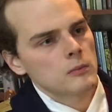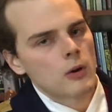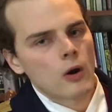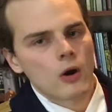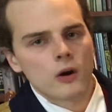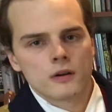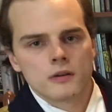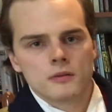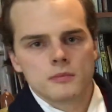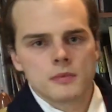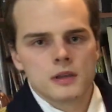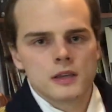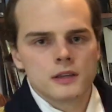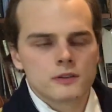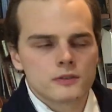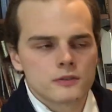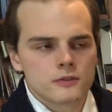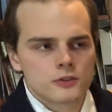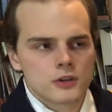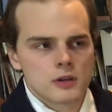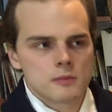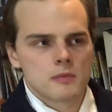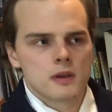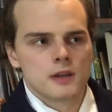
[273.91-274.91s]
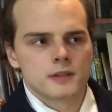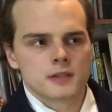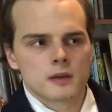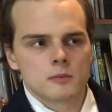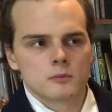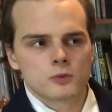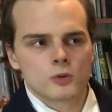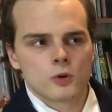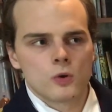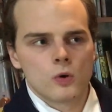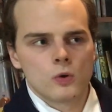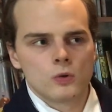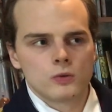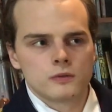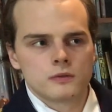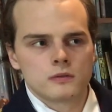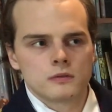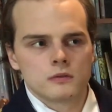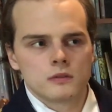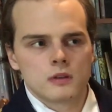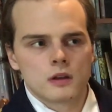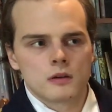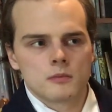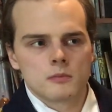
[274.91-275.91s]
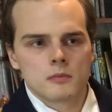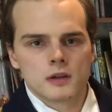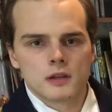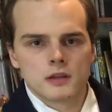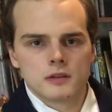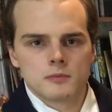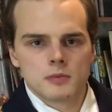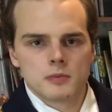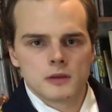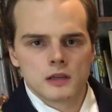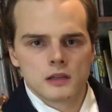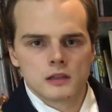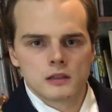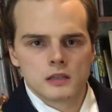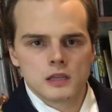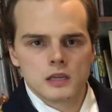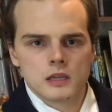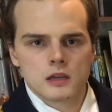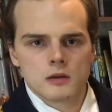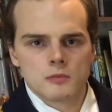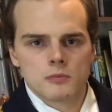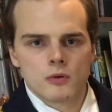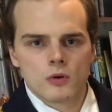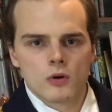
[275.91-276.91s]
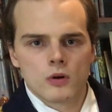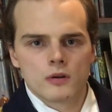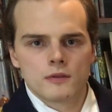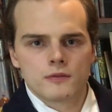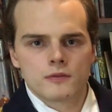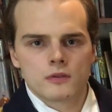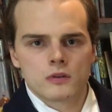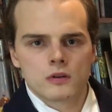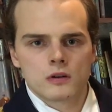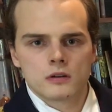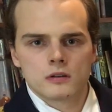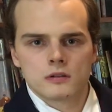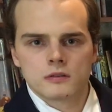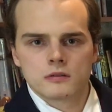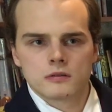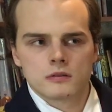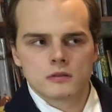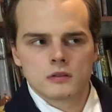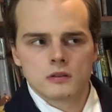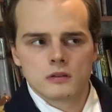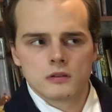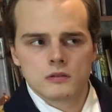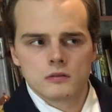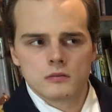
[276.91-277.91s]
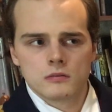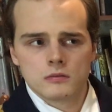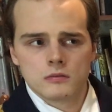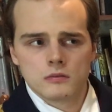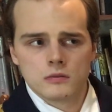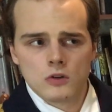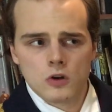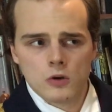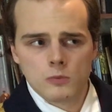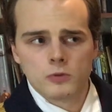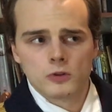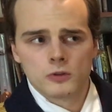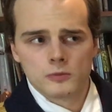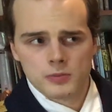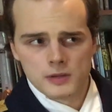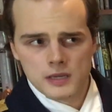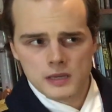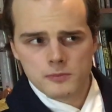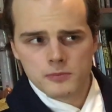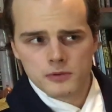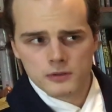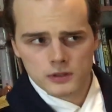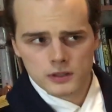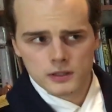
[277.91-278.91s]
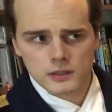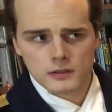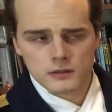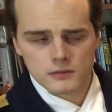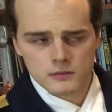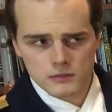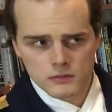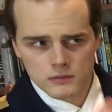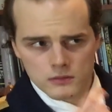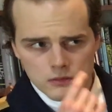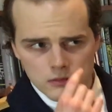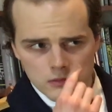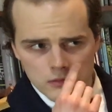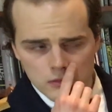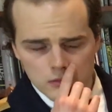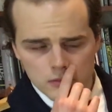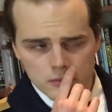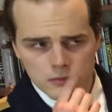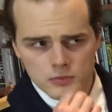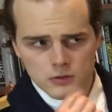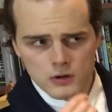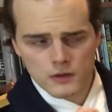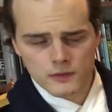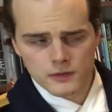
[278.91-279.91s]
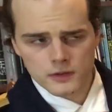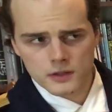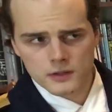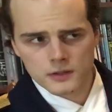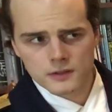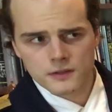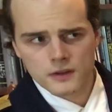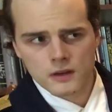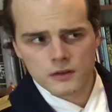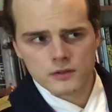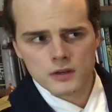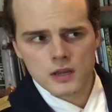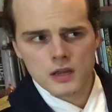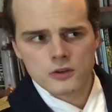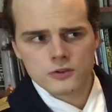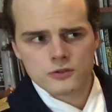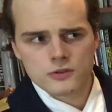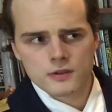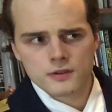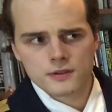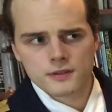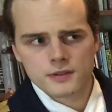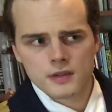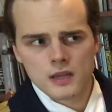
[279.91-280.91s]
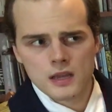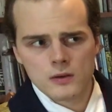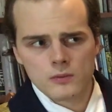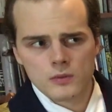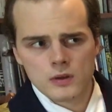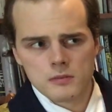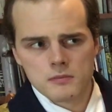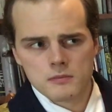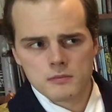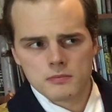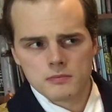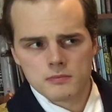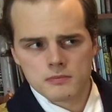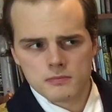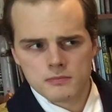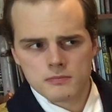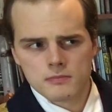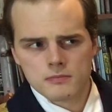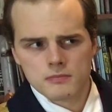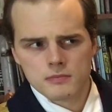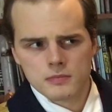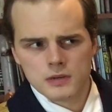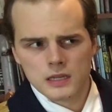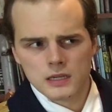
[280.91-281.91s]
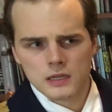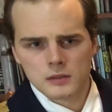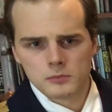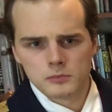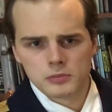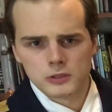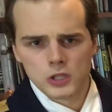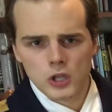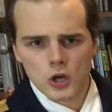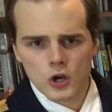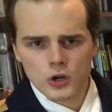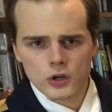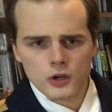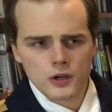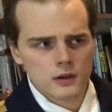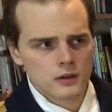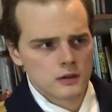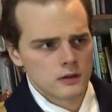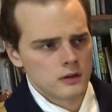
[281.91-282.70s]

Pardon me, shipmates, I'm told there might be a leak aboard for the noble people at Providence Foundation. Say we need a plug?